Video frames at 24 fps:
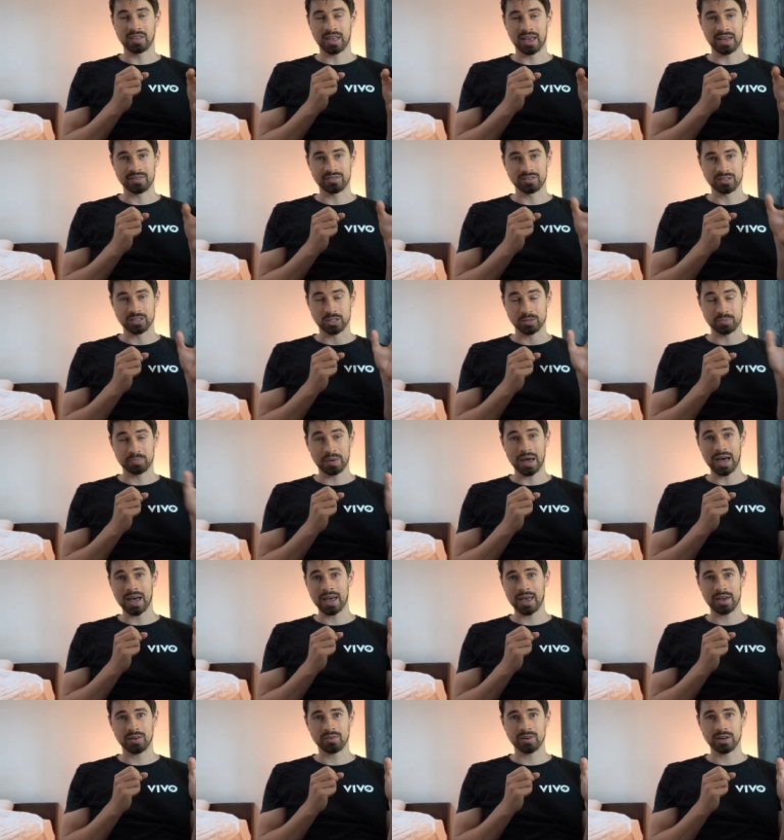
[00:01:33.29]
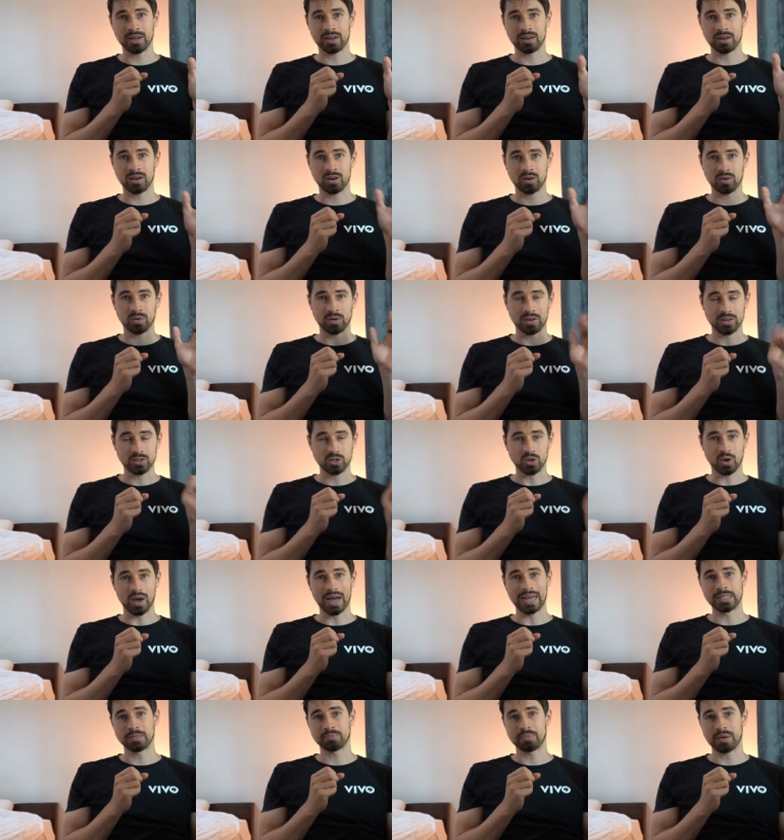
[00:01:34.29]
have a spa area now, so
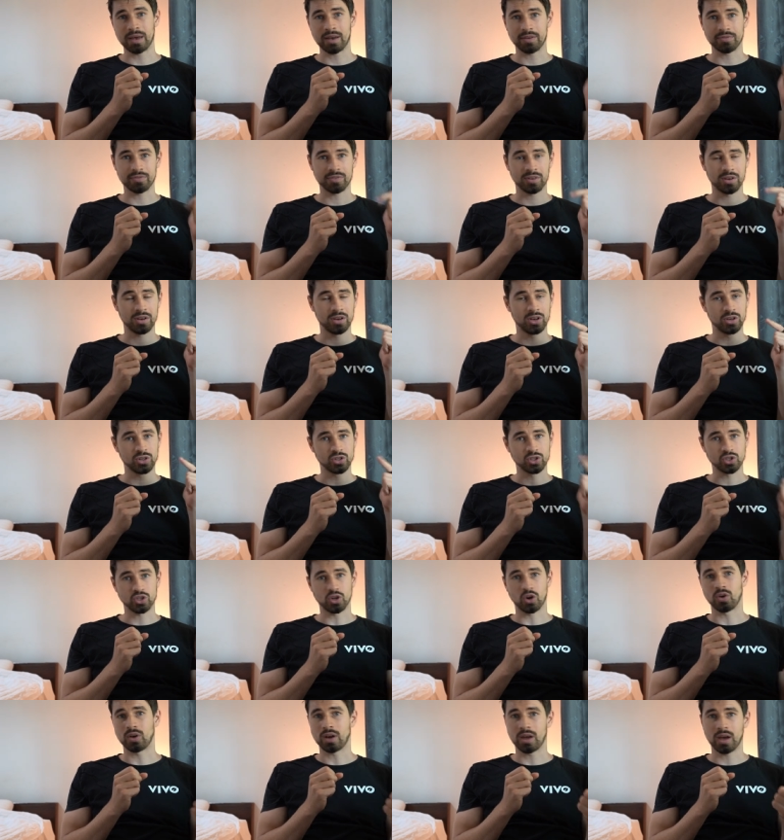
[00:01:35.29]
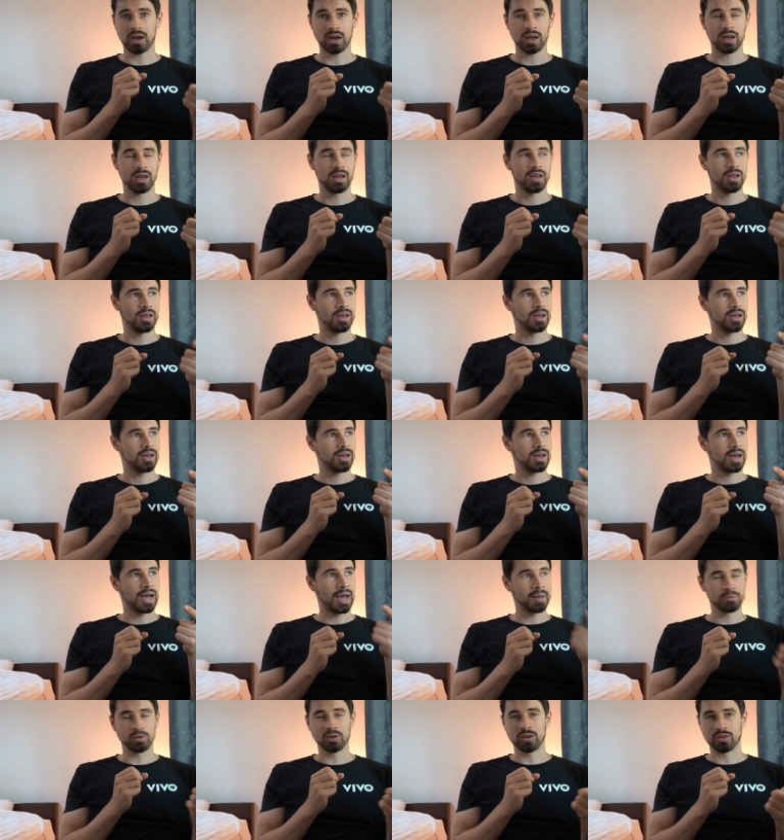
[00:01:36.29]
ice bath, sauna.
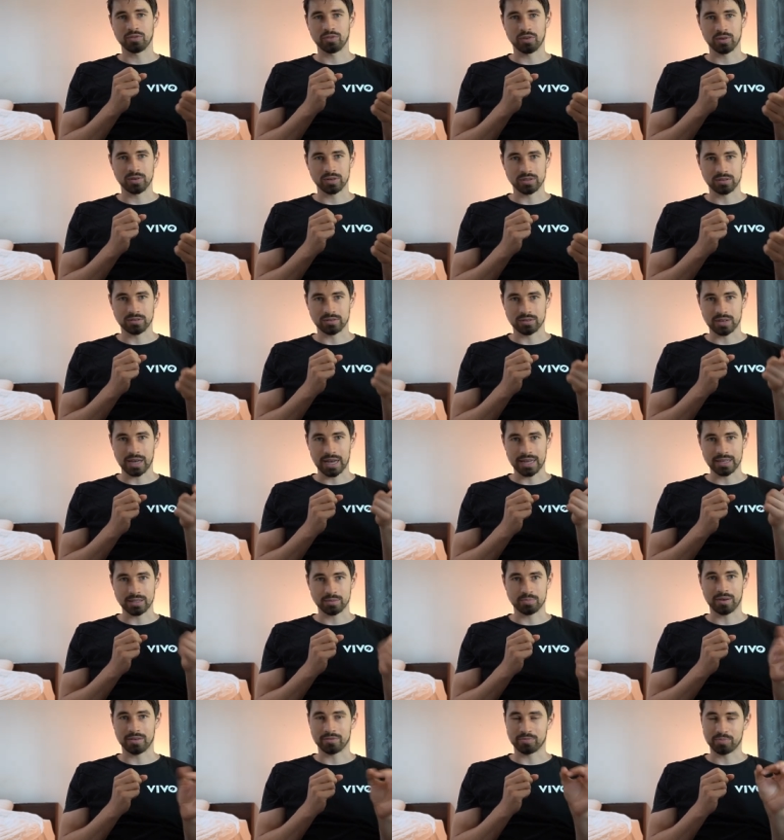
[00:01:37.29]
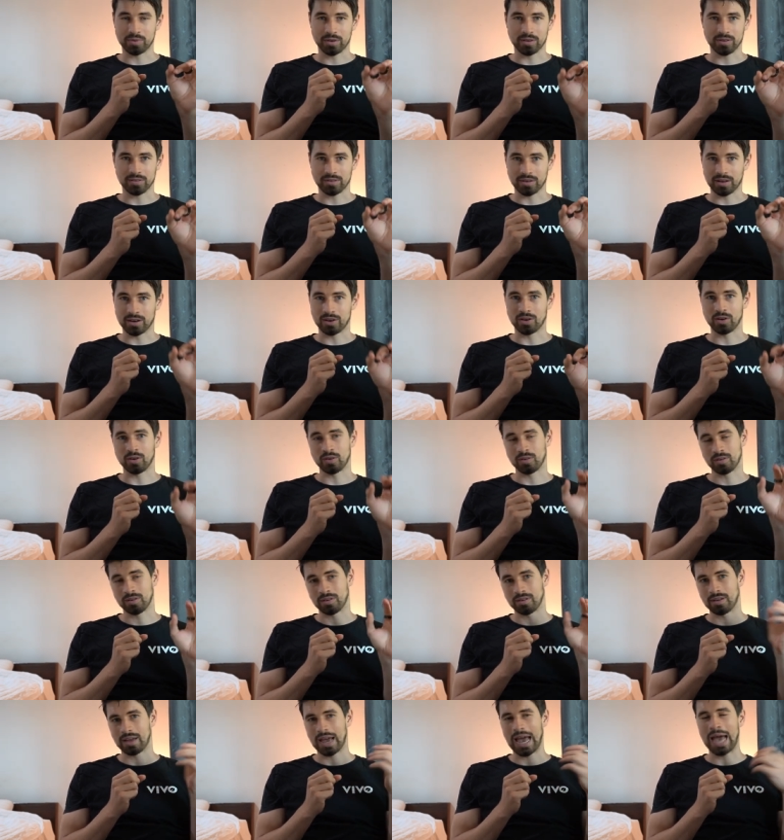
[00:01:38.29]
I'm looking forward to the ice bath because I know
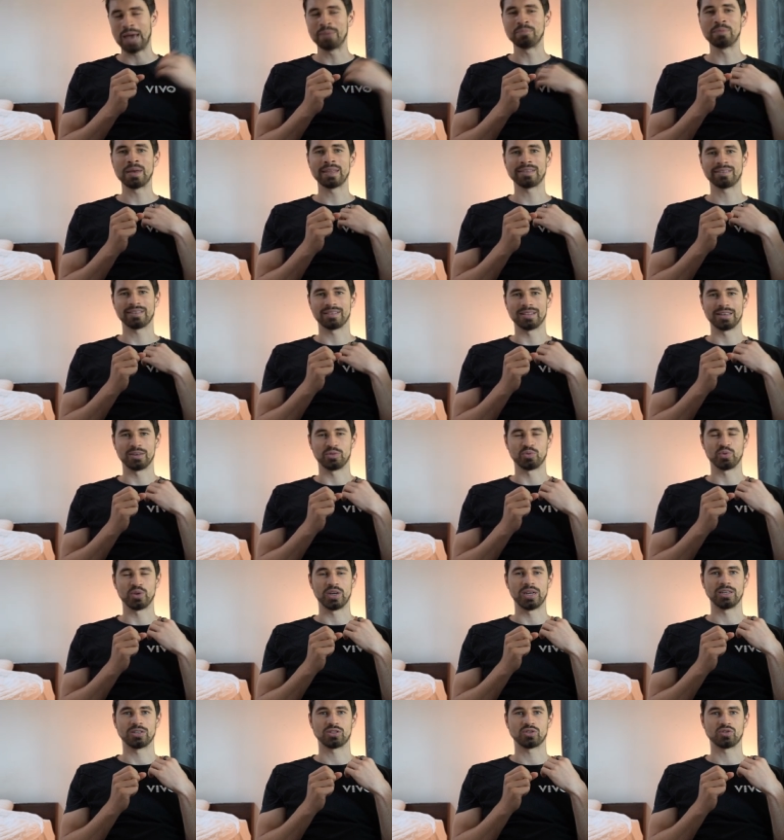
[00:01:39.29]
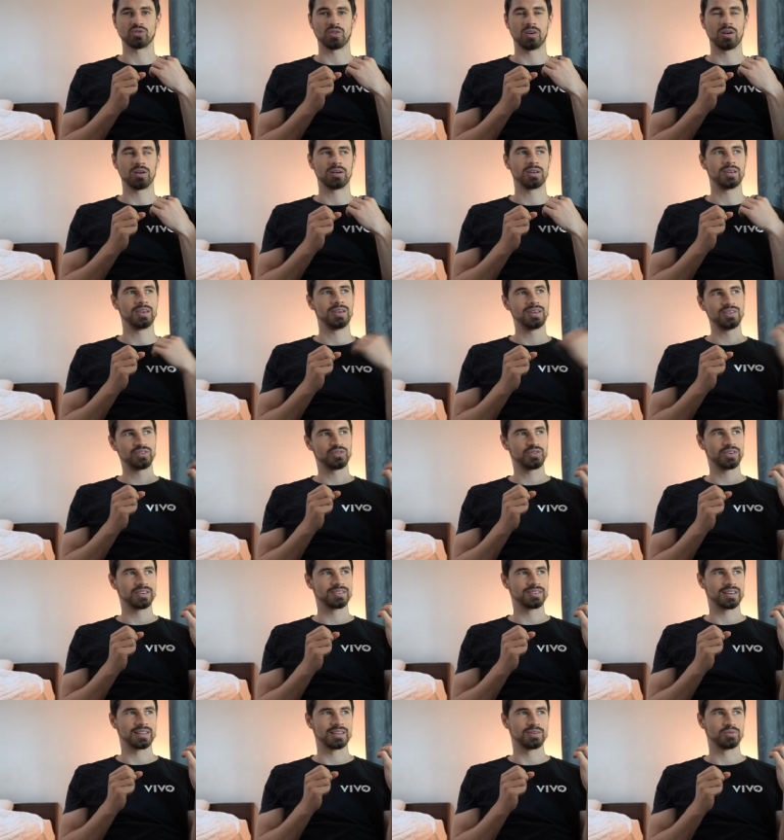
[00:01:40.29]
I'm mentally really strong. He's
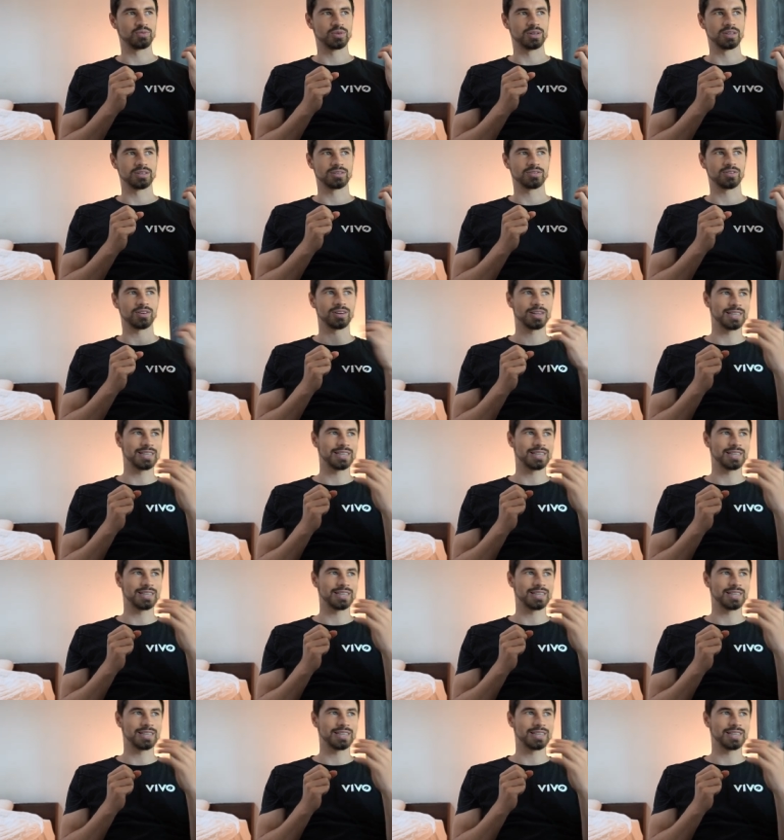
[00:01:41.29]
physically really strong.